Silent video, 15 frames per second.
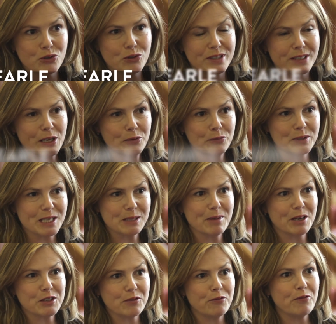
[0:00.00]
yourself with as
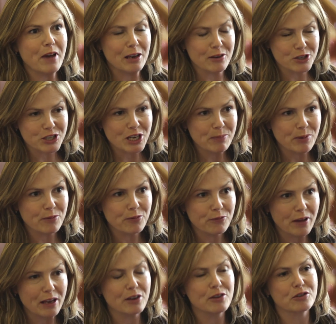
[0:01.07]
much fellowship and
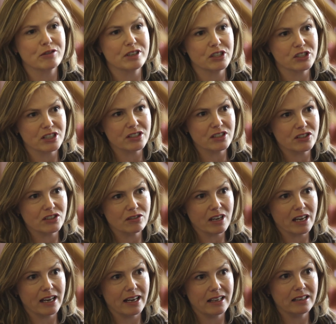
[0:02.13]
fellow Christians as you
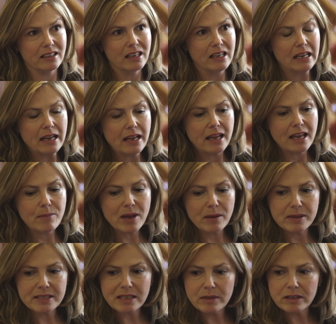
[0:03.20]
can. It may
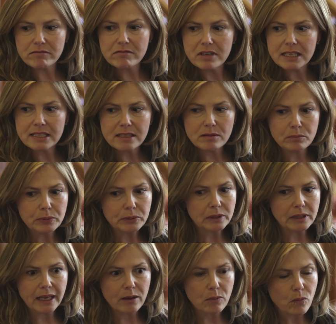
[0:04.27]
be something really simple
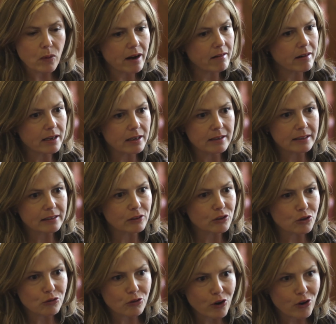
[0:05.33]
like wearing a little
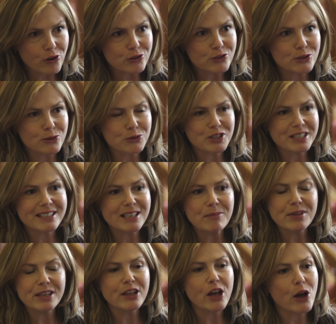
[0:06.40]
cross or just
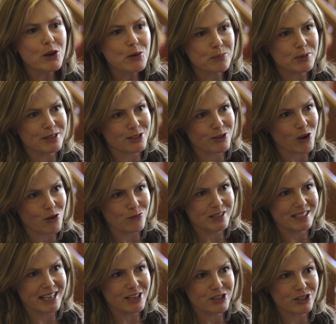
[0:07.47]
something that opens
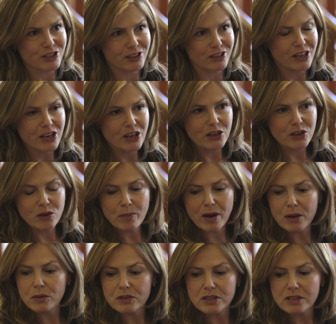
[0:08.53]
conversation. You
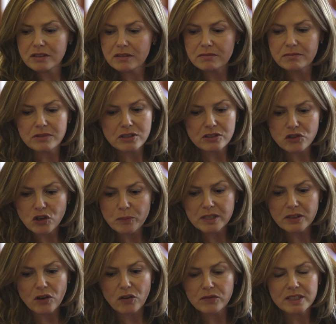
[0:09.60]
might want to drop
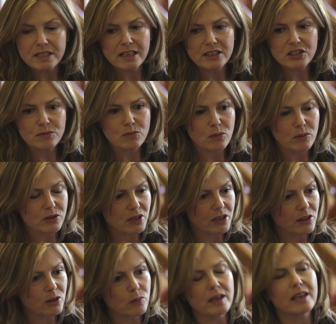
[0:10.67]
into conversation, what were you
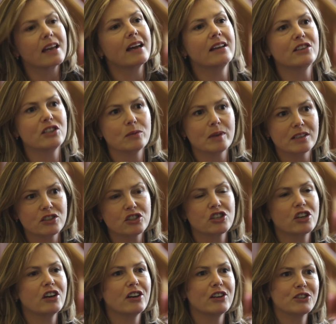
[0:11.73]
doing at the weekend? You went to
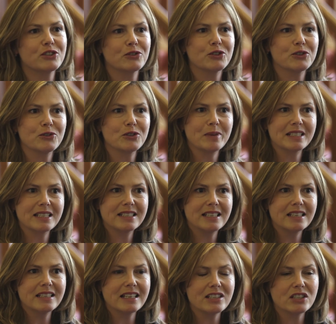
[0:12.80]
church, your children went to
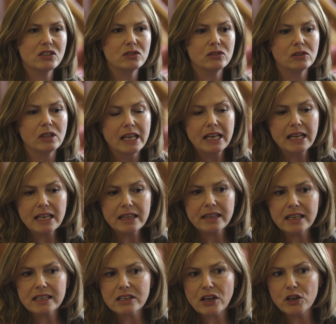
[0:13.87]
Sunday school.
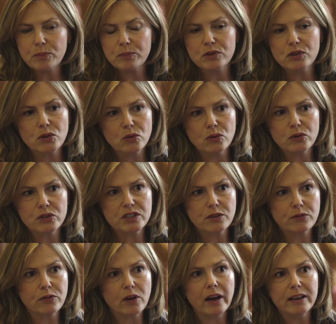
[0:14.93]
These open doors to
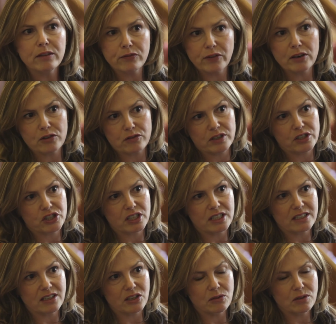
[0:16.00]
find fellow
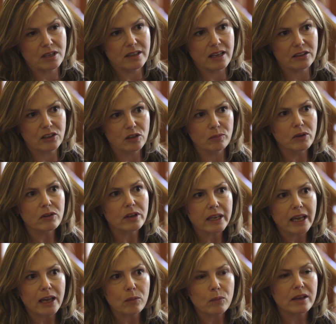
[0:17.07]
Christians that you can then
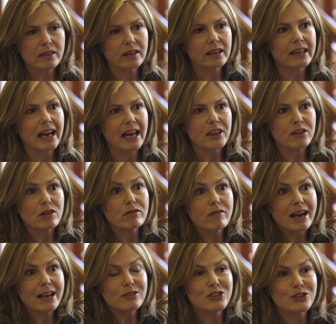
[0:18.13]
communicate with and gather
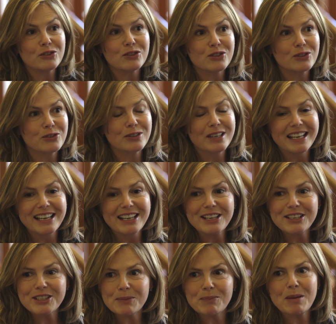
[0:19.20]
around you
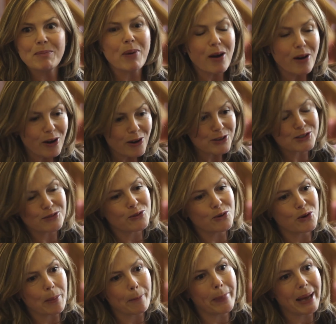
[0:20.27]
to just be part of
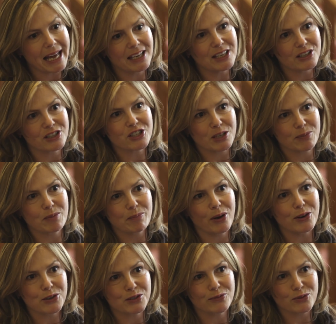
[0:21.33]
your companionship and
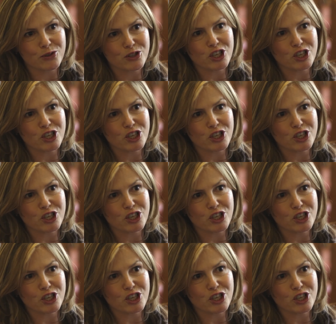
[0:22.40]
part of your